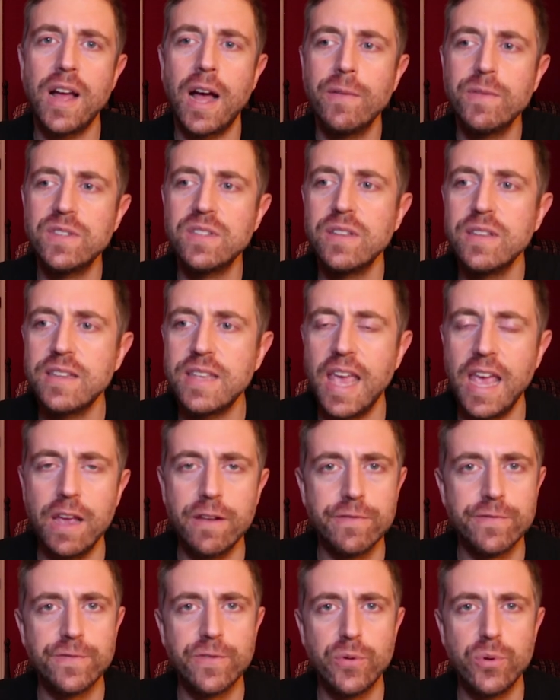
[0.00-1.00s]
Obviously
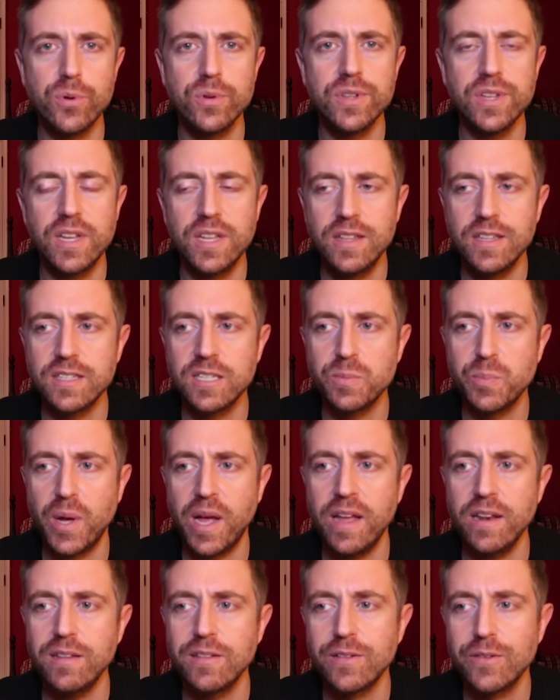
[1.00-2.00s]
can't fold in this
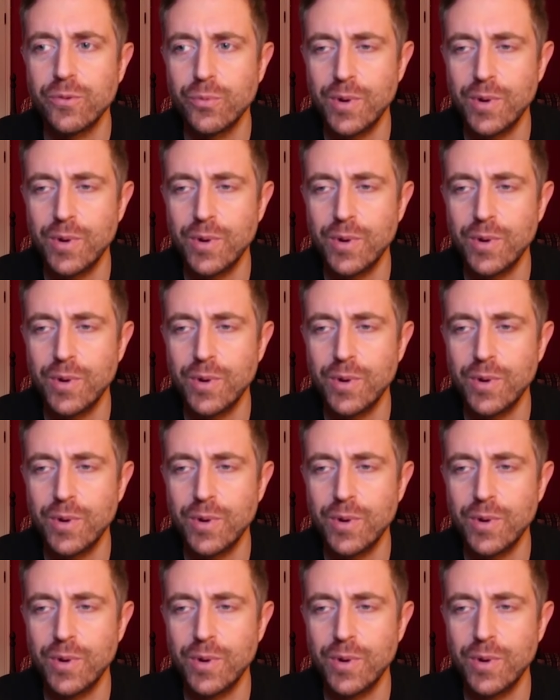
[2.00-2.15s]
spot.